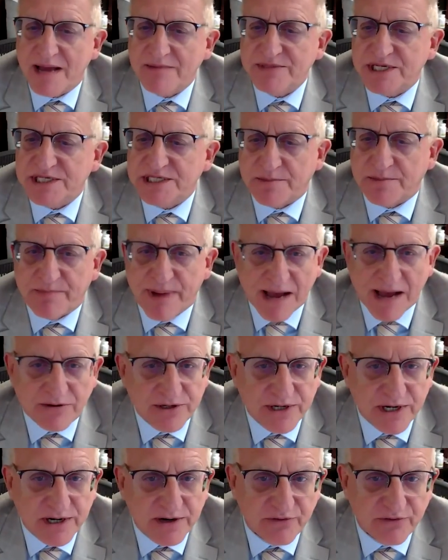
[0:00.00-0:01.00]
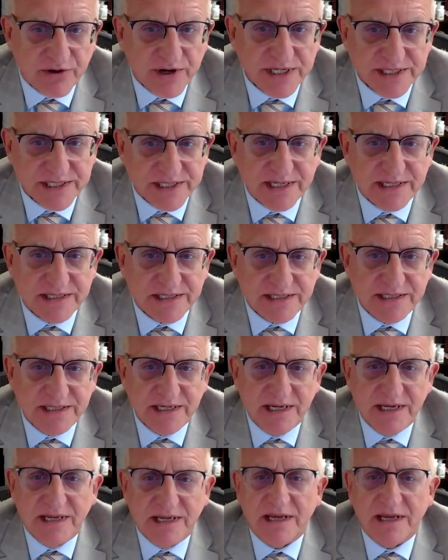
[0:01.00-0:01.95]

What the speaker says: comes as a powder, for instance,